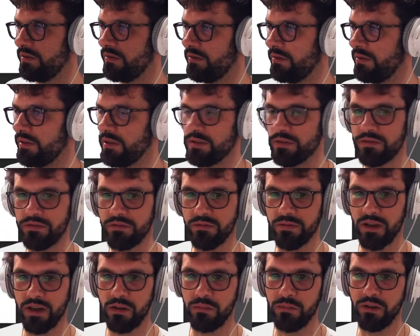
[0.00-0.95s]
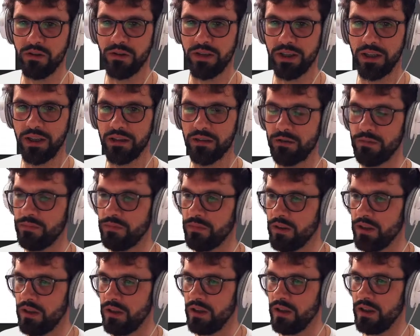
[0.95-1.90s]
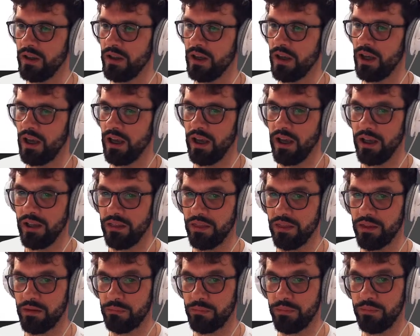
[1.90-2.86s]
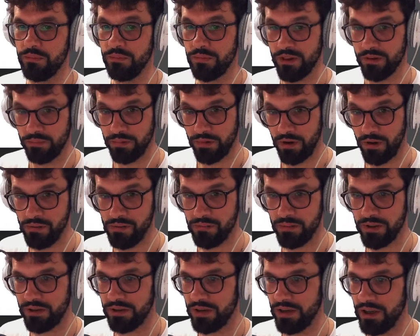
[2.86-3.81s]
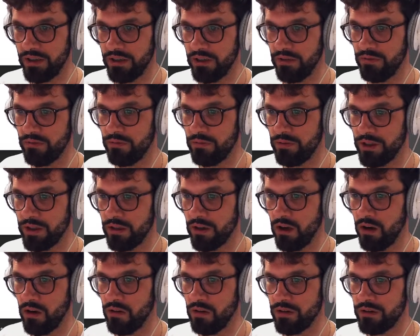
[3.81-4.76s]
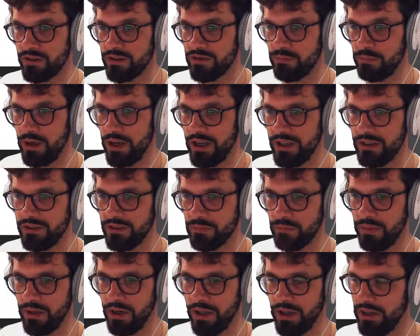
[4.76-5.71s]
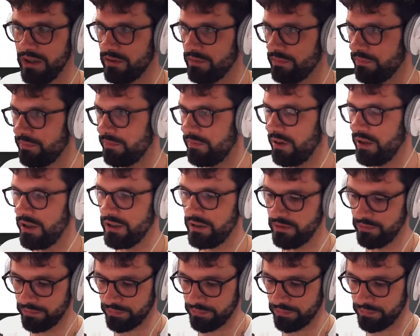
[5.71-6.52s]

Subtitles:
this is where I'm looking at. And the problem is that if we now displace the plane, right,